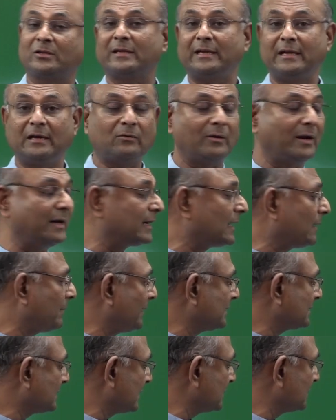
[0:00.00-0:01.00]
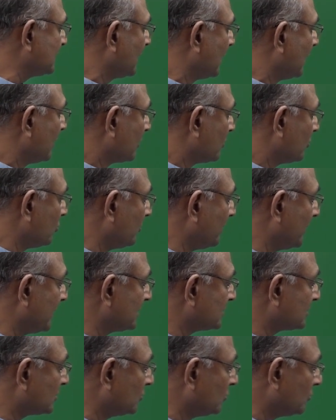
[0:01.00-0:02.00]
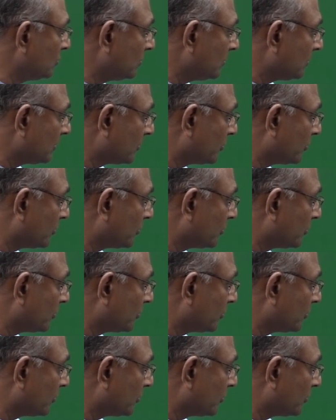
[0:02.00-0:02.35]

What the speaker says: that equivalent capacitance? Q minus Q,